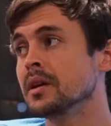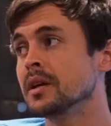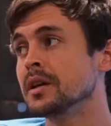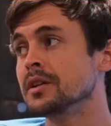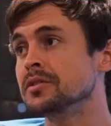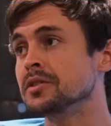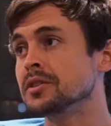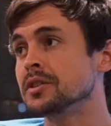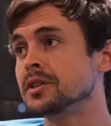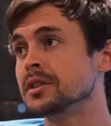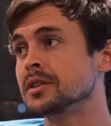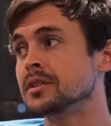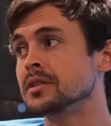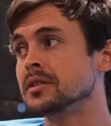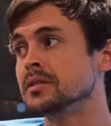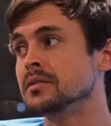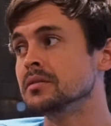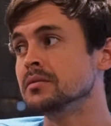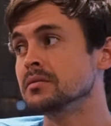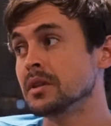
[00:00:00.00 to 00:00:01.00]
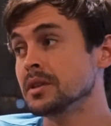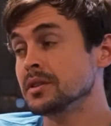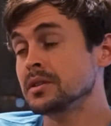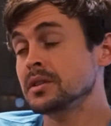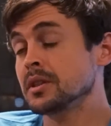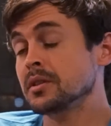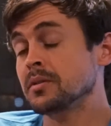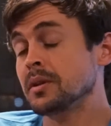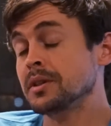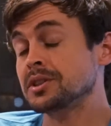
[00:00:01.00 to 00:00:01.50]
it's a good, it's a
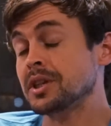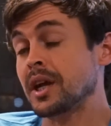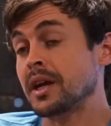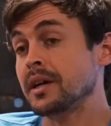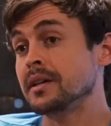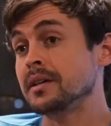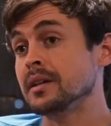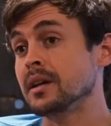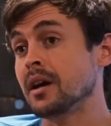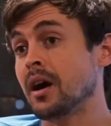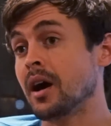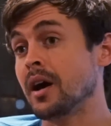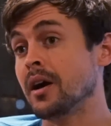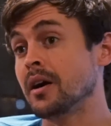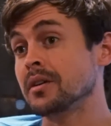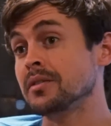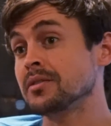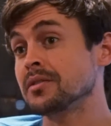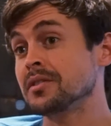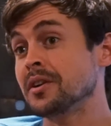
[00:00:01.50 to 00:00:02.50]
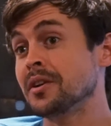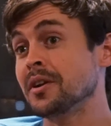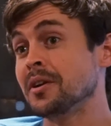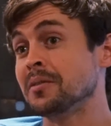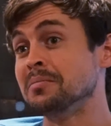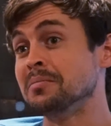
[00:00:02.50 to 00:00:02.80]
good question. I, I honestly don't